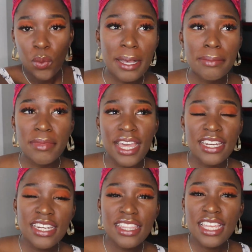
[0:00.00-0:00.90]
I
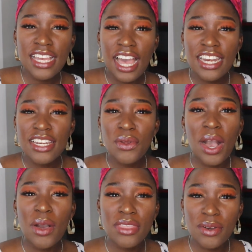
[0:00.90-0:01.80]
didn't know
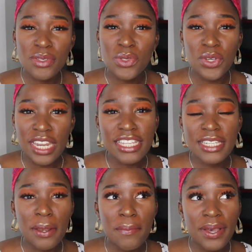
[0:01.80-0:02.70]
how that was
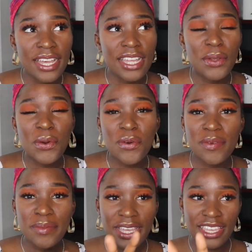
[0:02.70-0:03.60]
connected, but
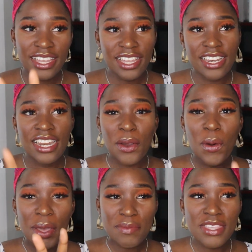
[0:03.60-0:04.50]
oh my god, the
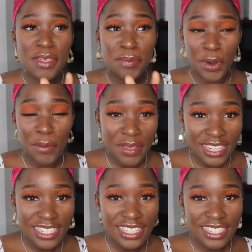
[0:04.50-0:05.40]
OMG
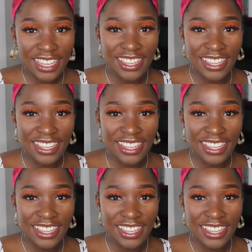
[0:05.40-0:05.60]
moment